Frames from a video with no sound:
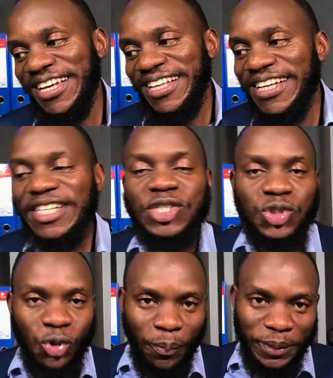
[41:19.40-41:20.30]
That's a
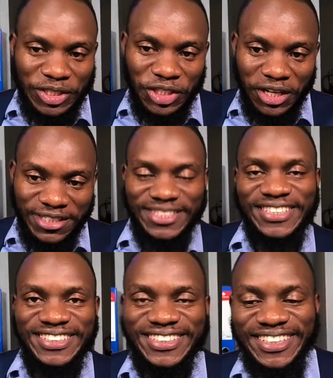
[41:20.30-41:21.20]
super chat.
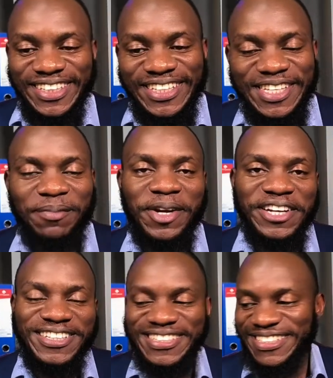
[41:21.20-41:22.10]
This is
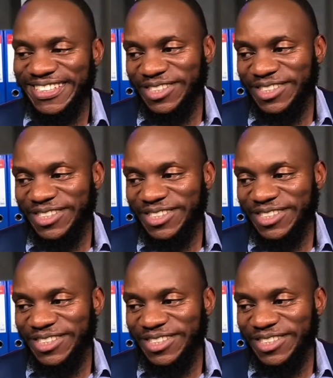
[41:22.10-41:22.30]
amazing.